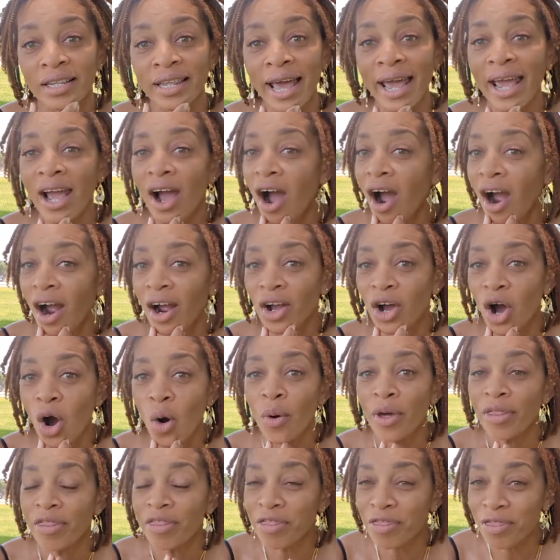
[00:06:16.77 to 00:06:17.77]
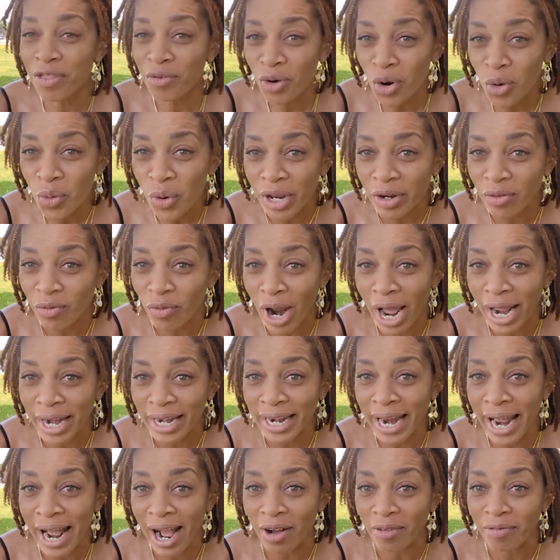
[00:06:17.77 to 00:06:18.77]
they are going through it
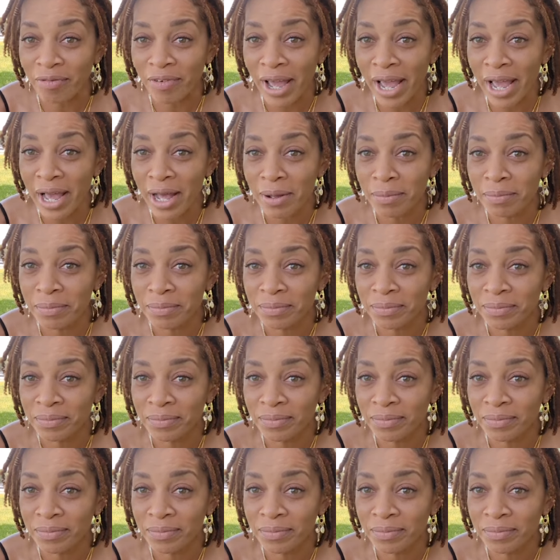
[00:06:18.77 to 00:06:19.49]
right now, fam.